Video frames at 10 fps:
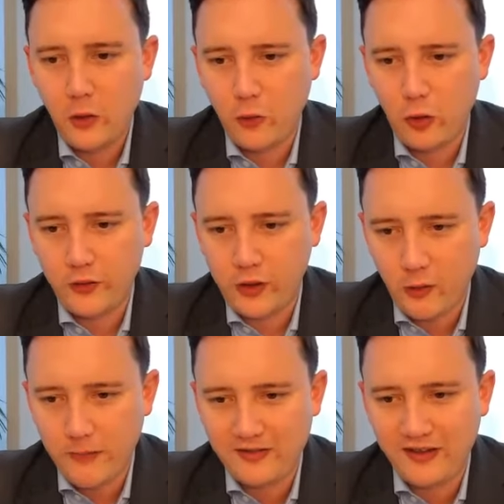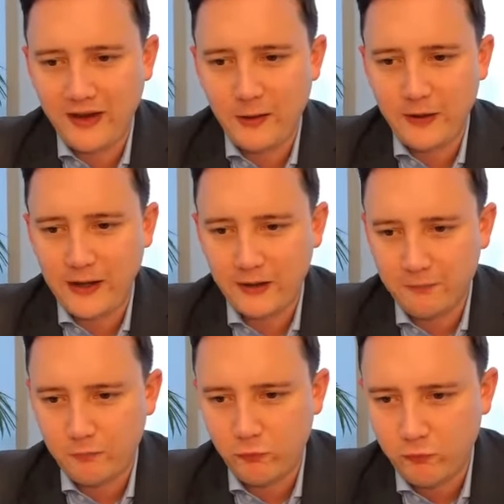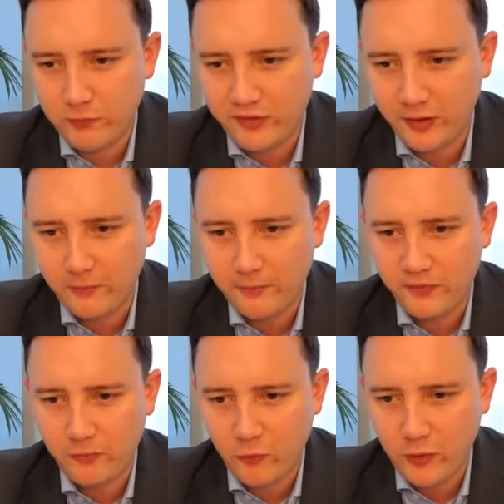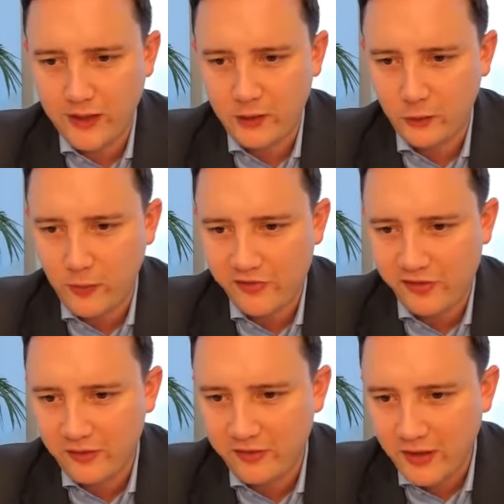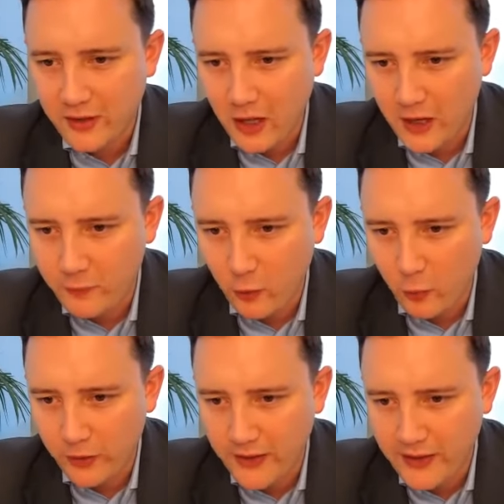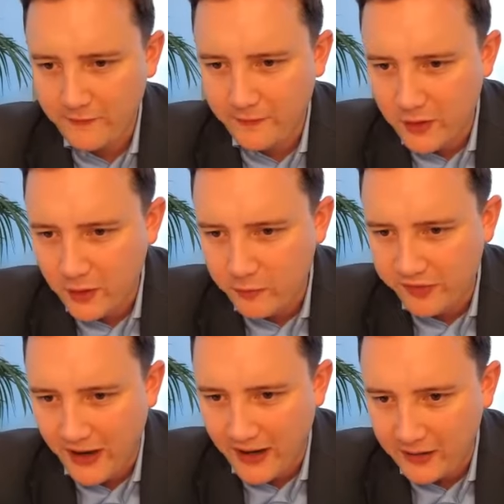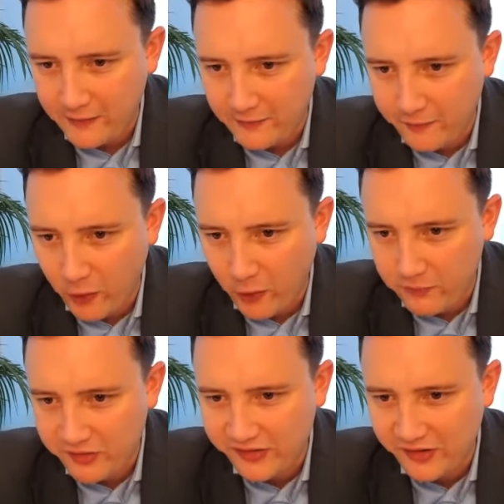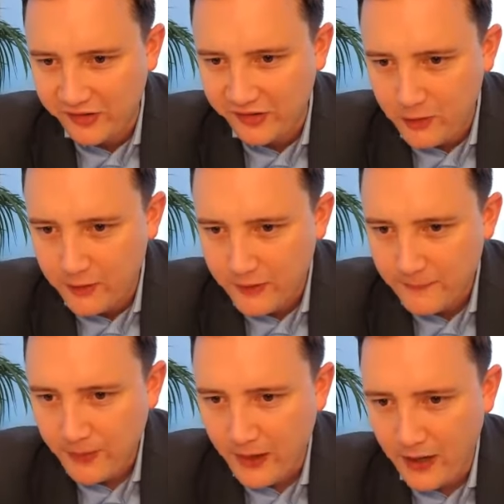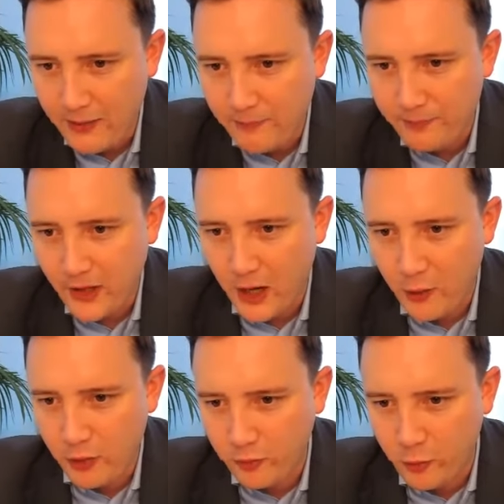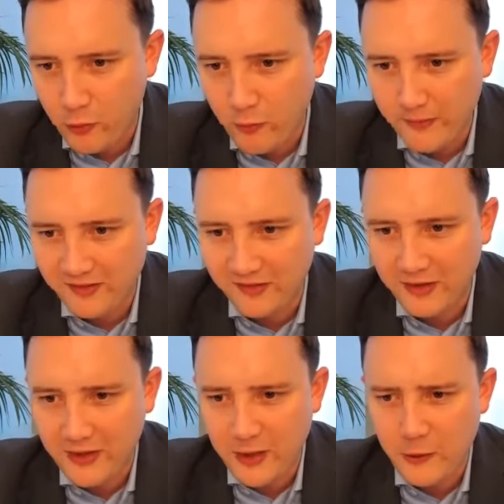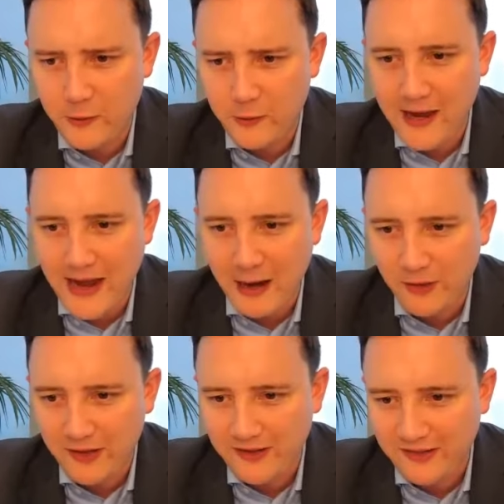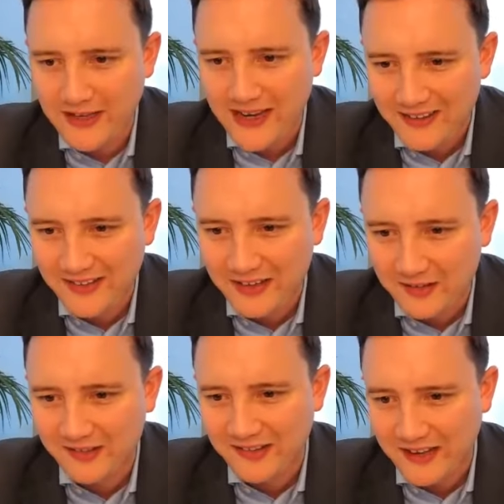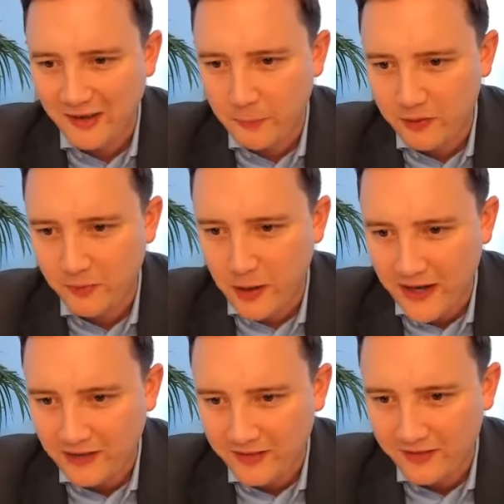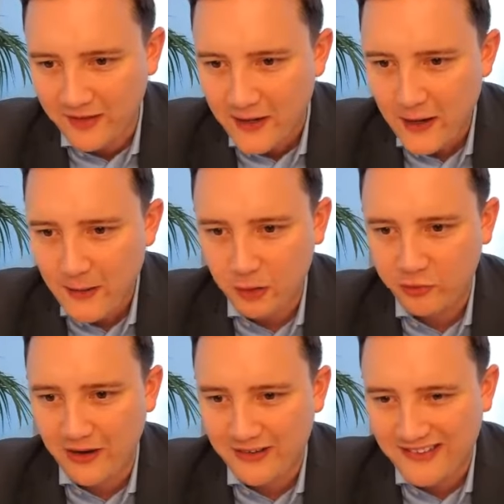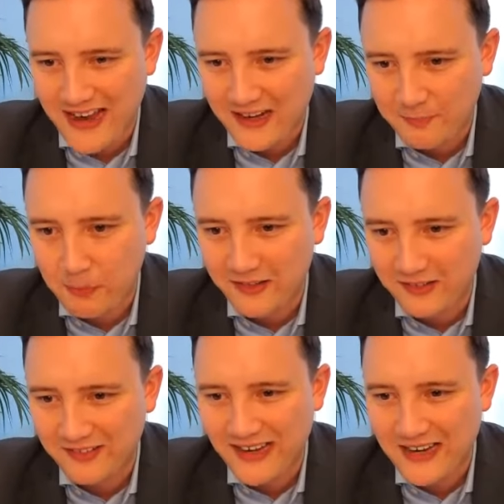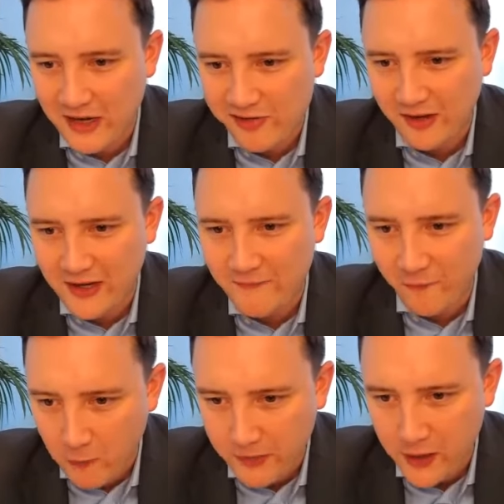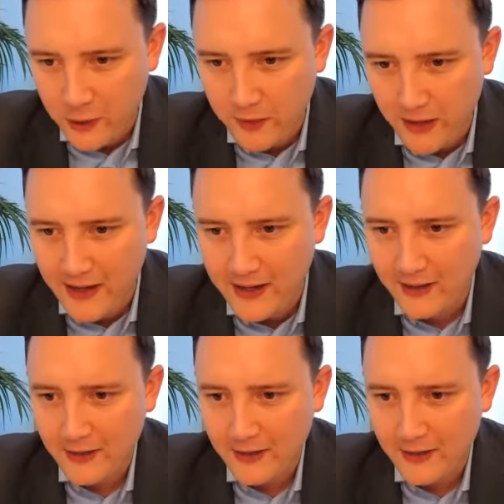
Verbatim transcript: or on the comments here. We're getting some some really good questions. I've got one here for you, Zach, from Simon. Um, own a recruitment business in the UK. How easy is it to set up a Dubai entity but transact business initially from the UK?